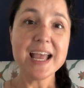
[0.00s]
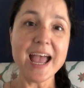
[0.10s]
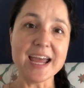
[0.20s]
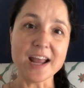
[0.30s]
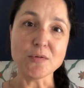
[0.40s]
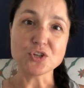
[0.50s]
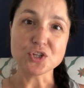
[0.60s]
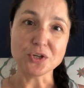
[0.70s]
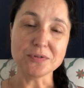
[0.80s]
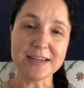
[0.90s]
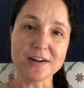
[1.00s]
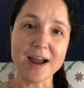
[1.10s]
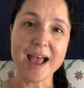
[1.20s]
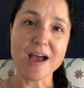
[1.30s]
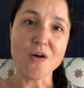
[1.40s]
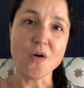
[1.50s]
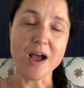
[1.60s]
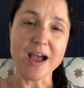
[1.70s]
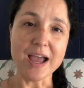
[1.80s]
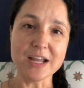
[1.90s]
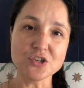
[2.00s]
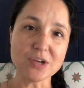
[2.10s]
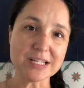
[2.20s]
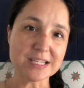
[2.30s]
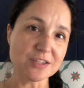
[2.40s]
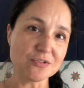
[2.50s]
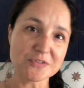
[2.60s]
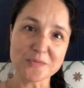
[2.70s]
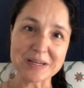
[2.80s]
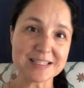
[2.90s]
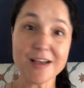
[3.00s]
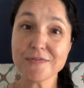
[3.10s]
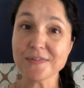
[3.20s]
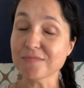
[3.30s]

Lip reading: and I will show you later how I translate those for myself.